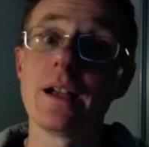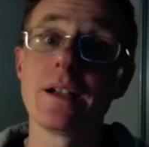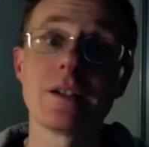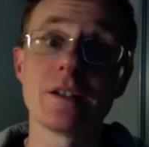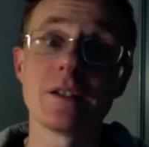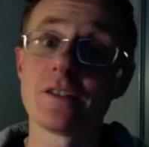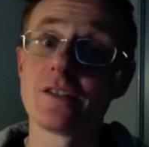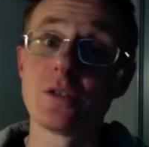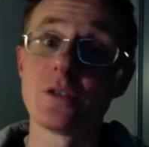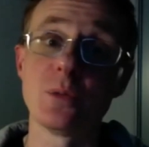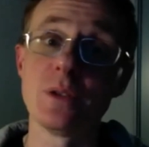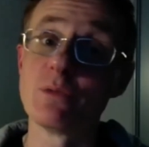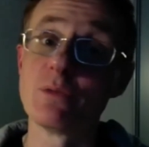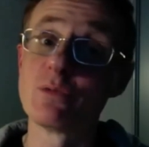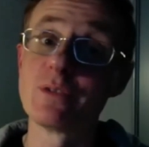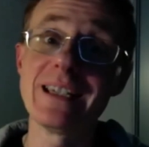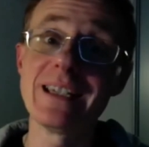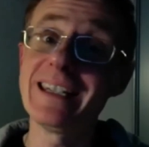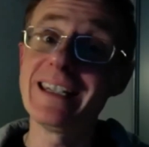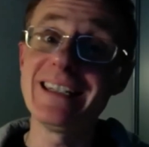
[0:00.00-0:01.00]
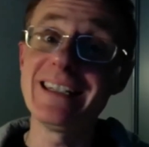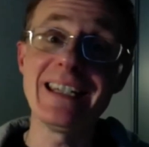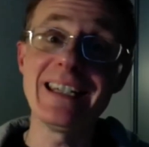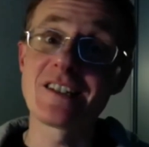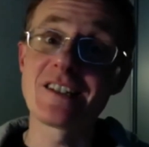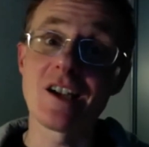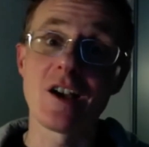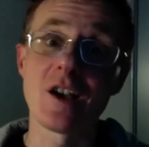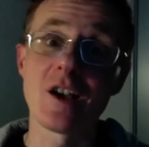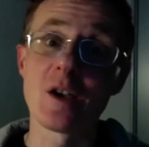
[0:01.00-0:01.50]
do we really need
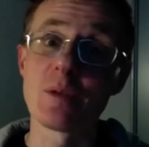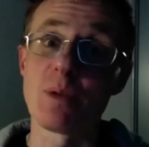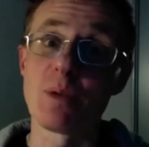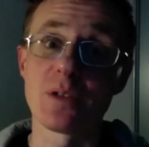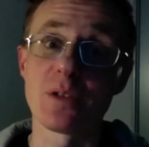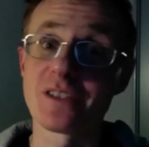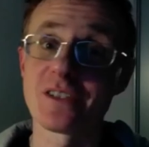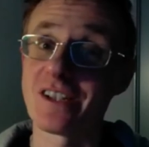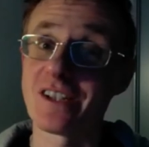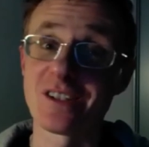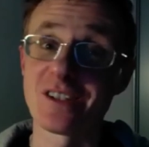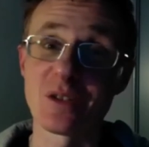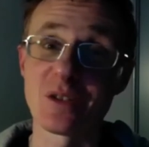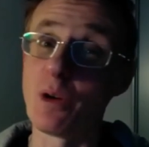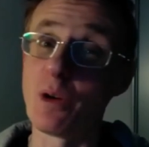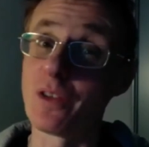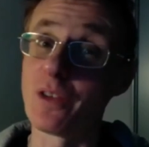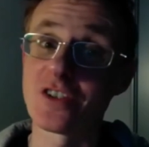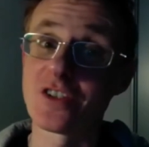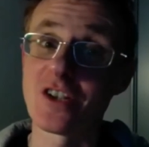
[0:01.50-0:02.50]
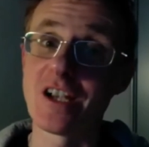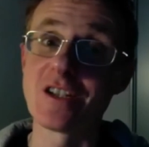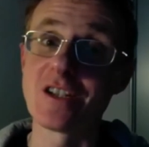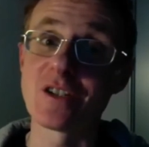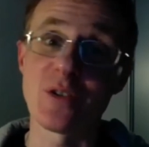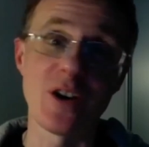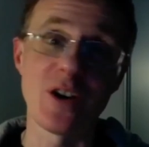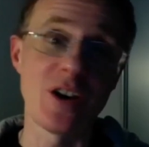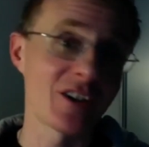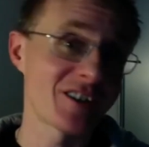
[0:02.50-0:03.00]
to hypothesize on what the change
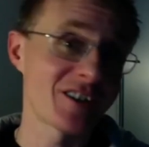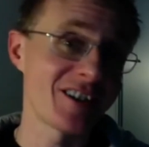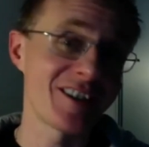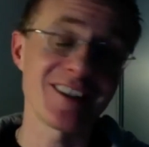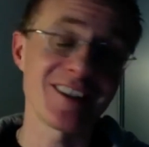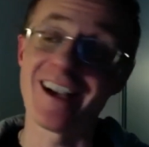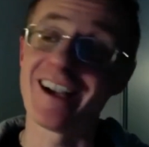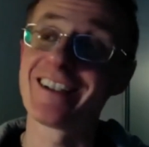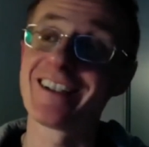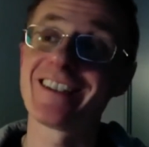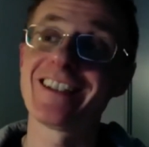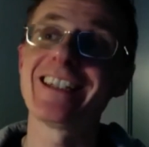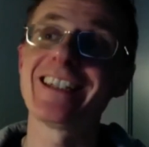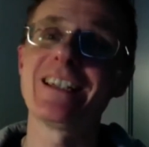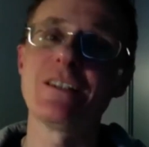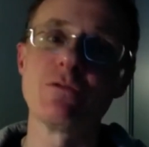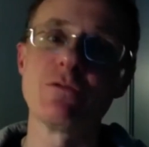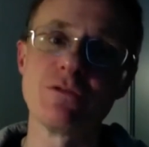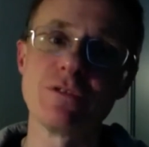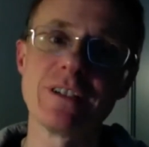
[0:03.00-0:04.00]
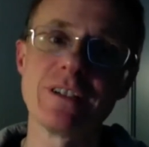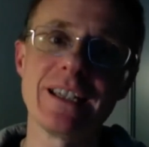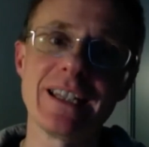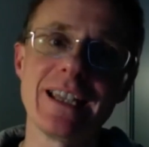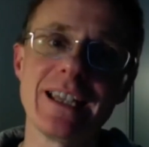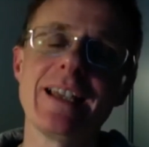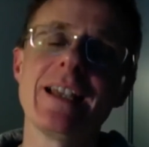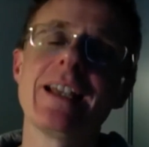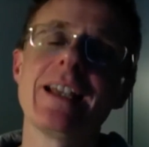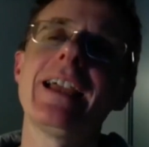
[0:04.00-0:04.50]
of heart is? I think
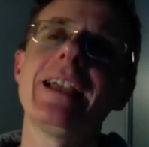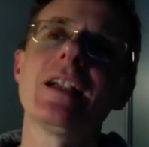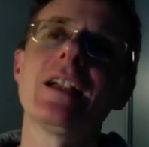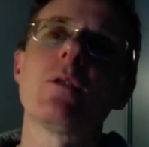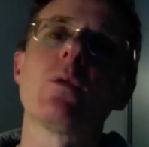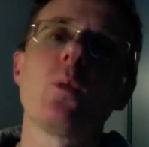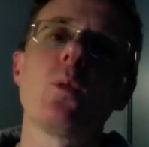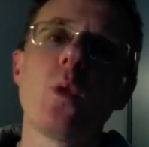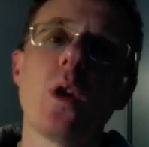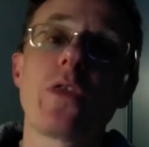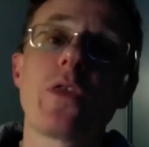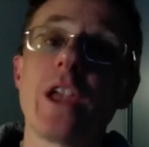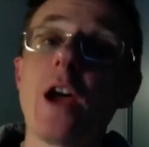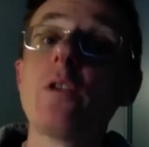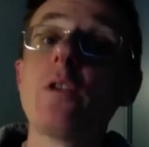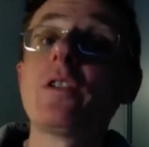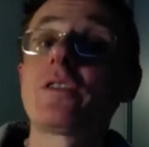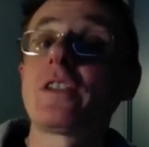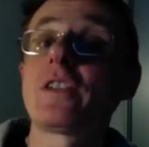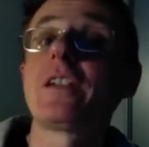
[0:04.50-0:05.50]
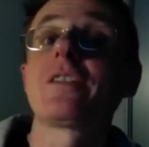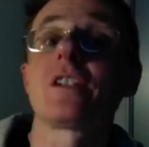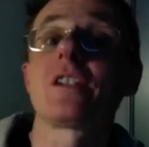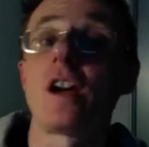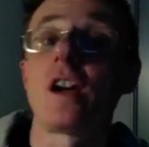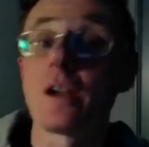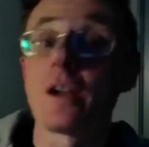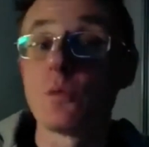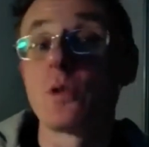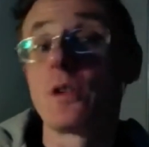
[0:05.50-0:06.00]
the only thing that
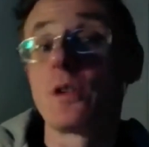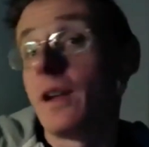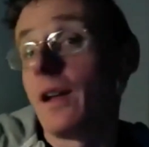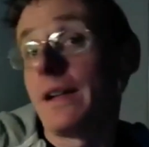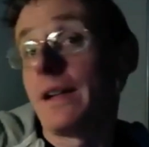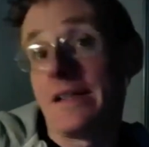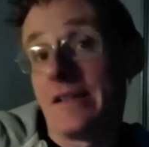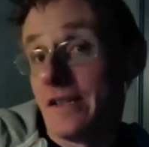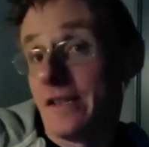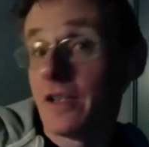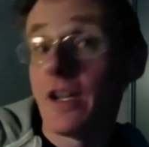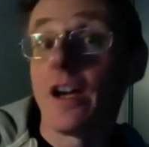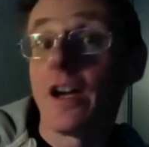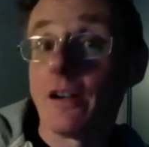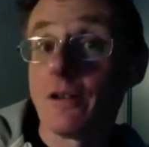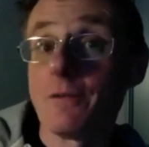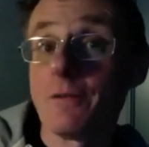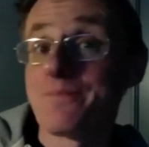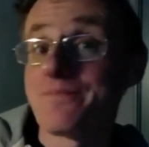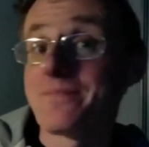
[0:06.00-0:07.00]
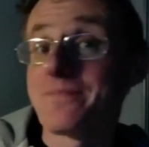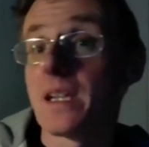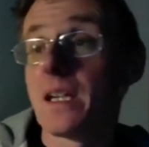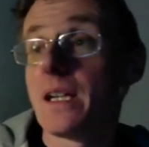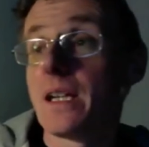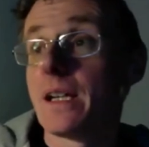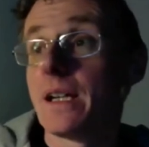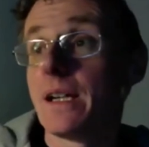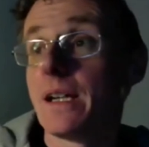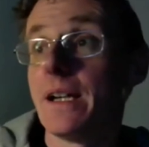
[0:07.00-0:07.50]
I would like to know
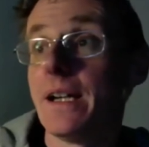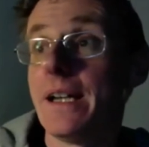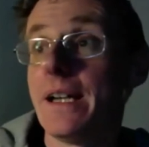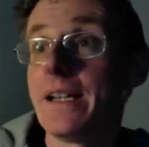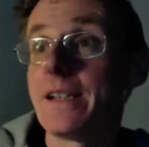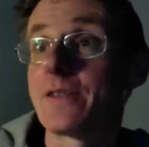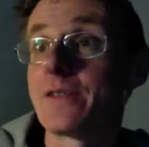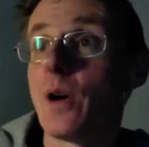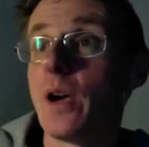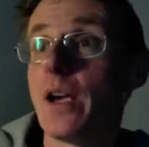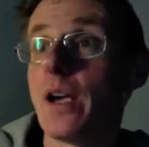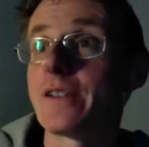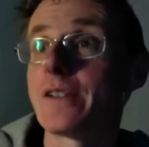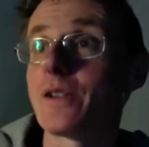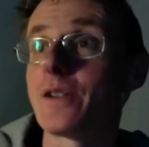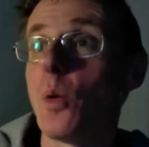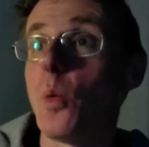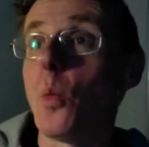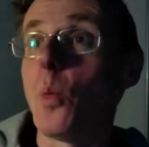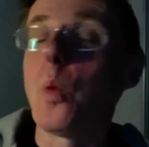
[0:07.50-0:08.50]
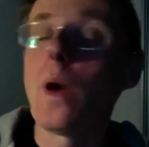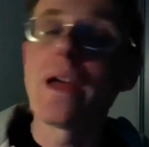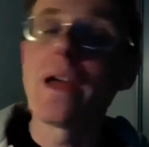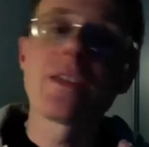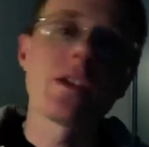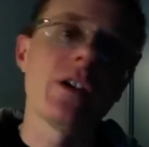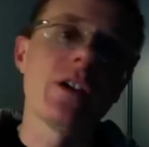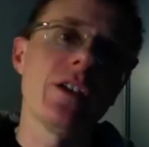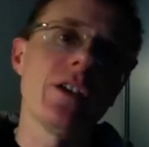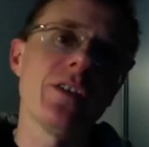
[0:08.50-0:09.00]
is
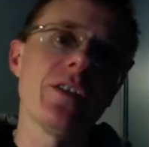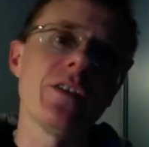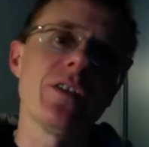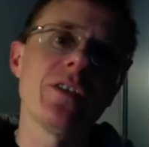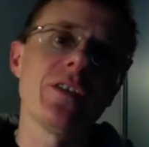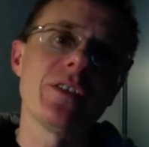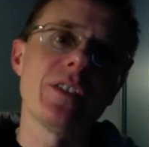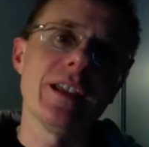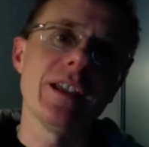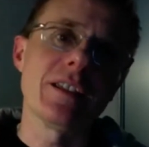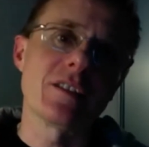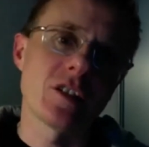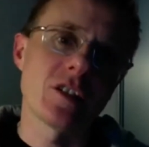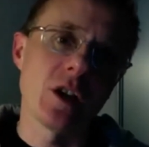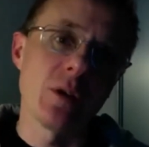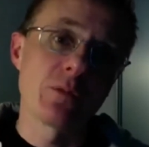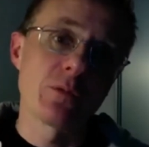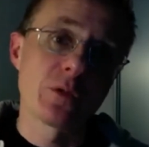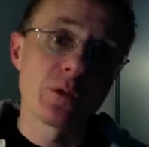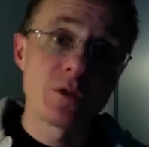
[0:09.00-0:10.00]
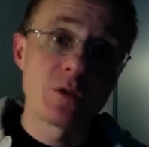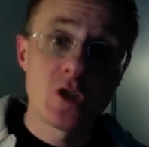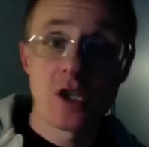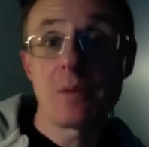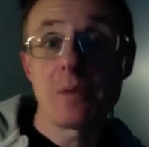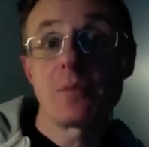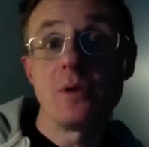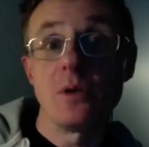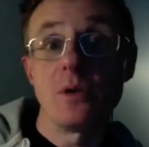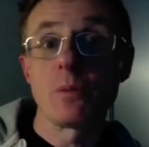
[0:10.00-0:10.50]
whether it's come from
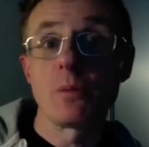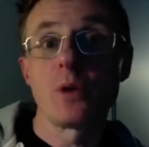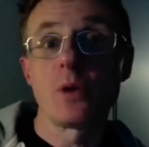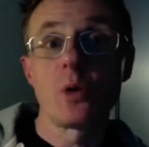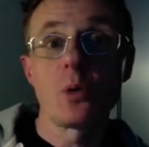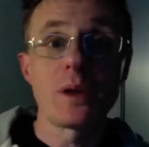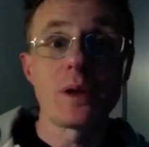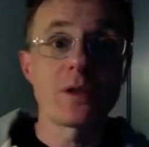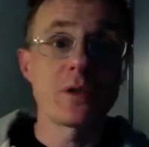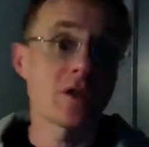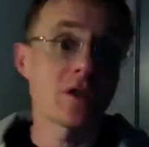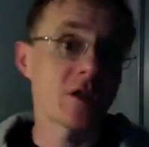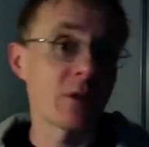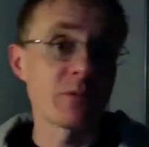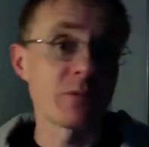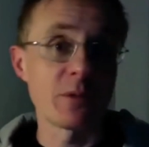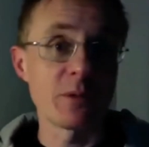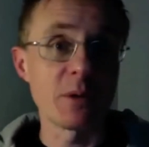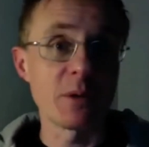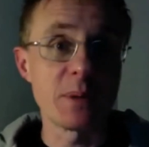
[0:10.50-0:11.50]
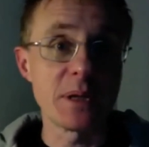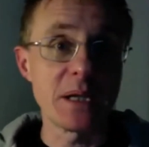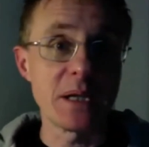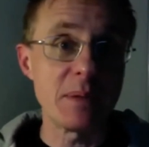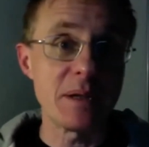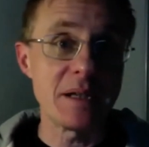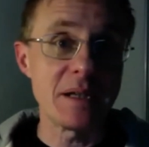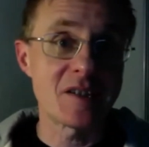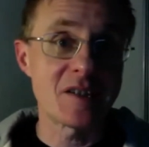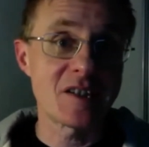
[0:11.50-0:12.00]
Chibnall or whether it's come from the
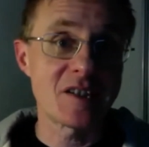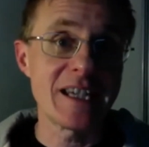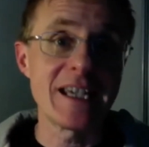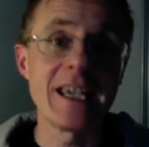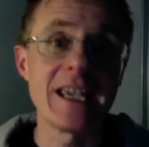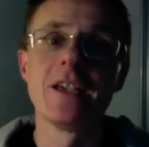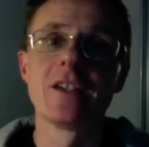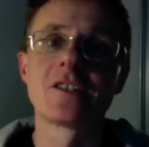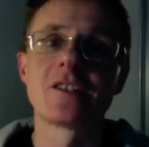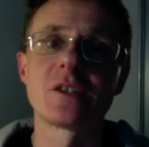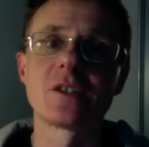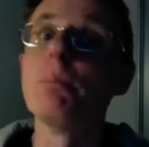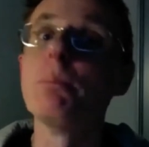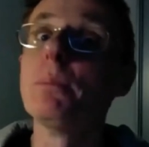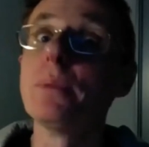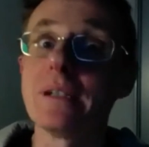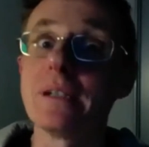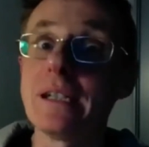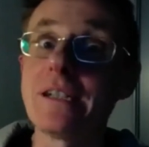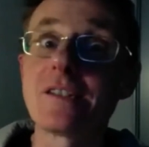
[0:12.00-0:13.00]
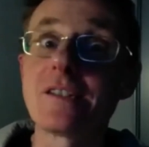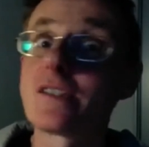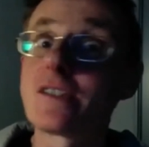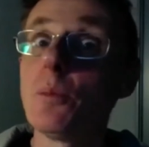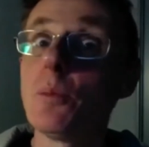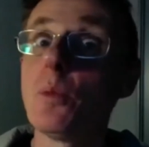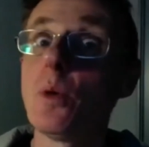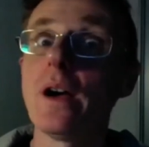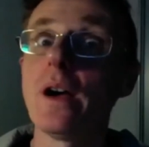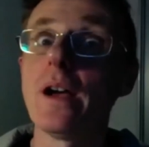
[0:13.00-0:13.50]
BBC. Somebody
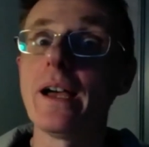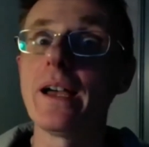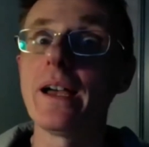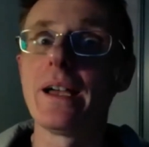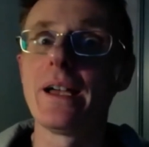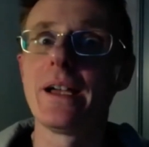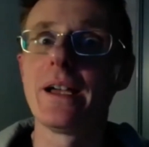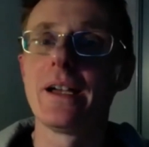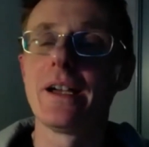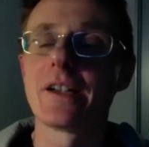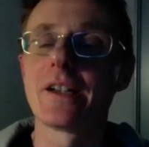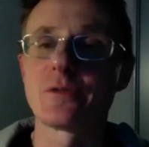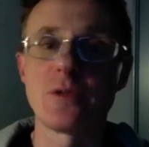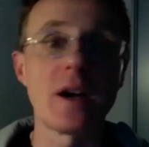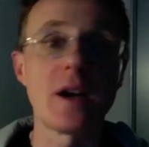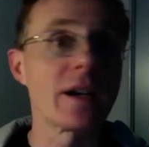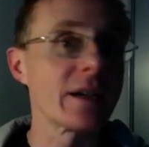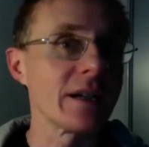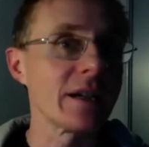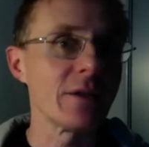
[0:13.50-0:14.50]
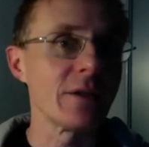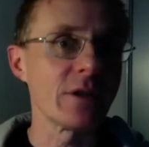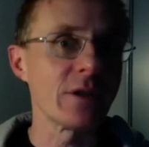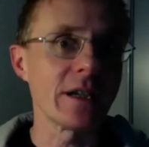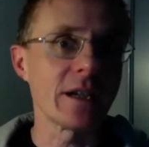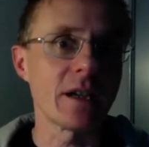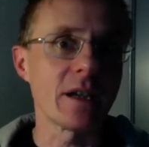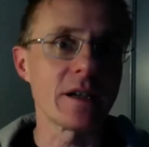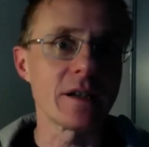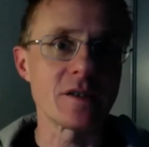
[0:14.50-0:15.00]
somewhere has finally
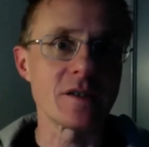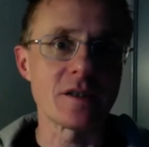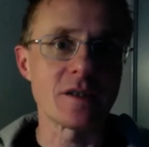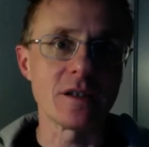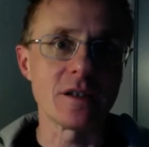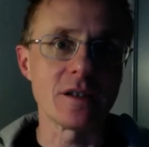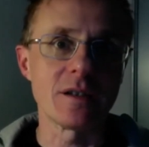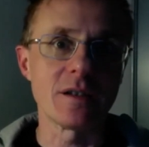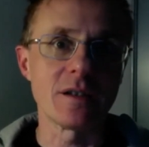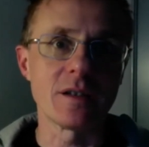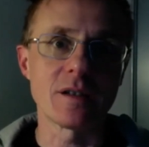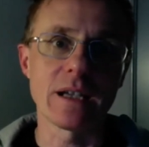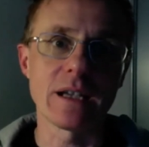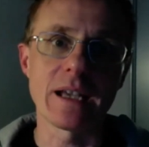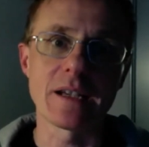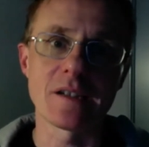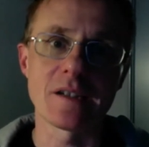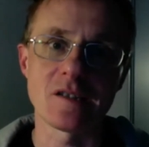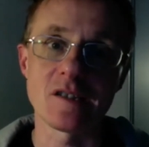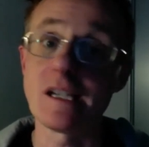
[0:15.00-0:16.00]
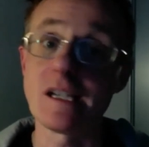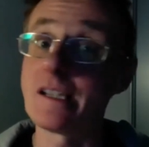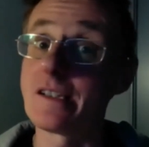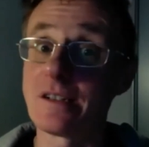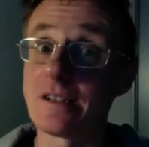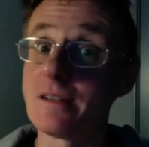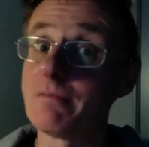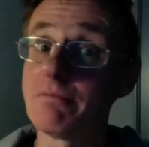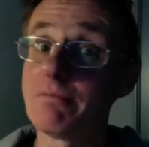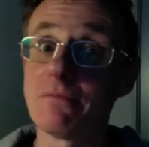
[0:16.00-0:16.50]
realised that the last
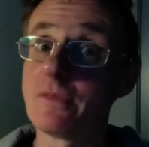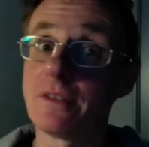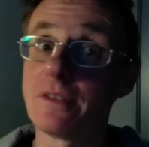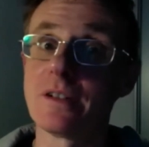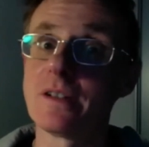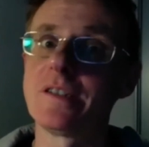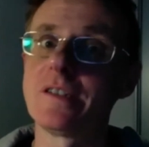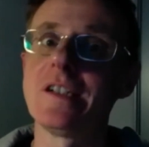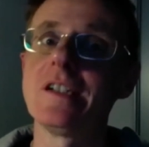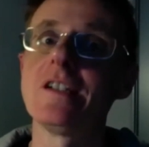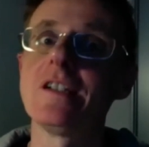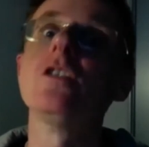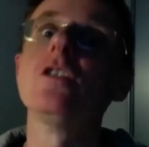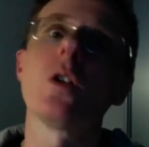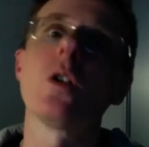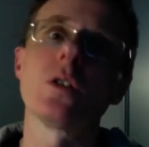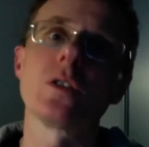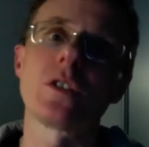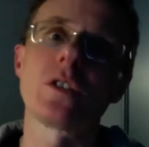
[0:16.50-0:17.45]
season did not